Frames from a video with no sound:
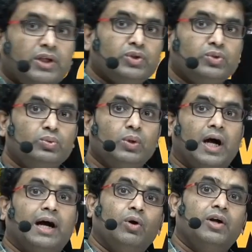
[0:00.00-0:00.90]
who
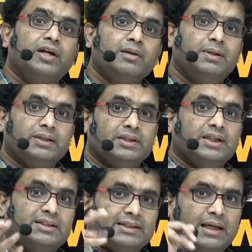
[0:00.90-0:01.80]
have already
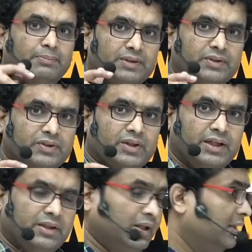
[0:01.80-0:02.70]
purchased chapters,
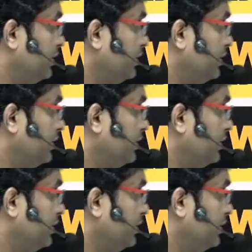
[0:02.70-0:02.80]
right, and some